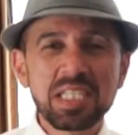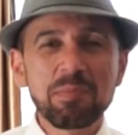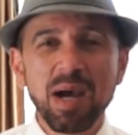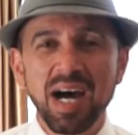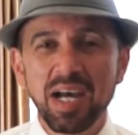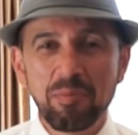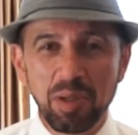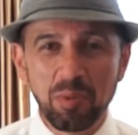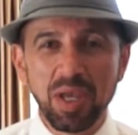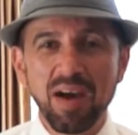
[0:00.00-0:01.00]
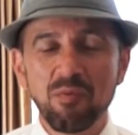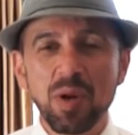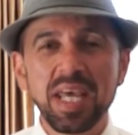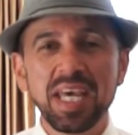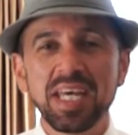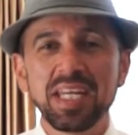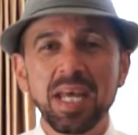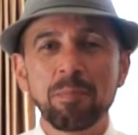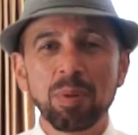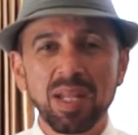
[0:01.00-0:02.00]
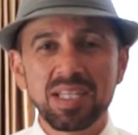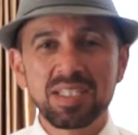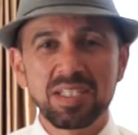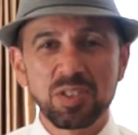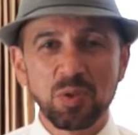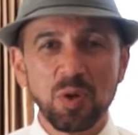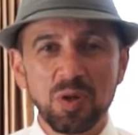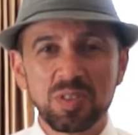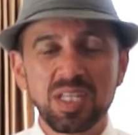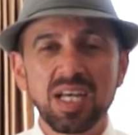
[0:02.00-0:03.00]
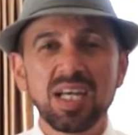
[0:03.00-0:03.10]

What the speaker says: behind me, we have went ahead and placed the scrolls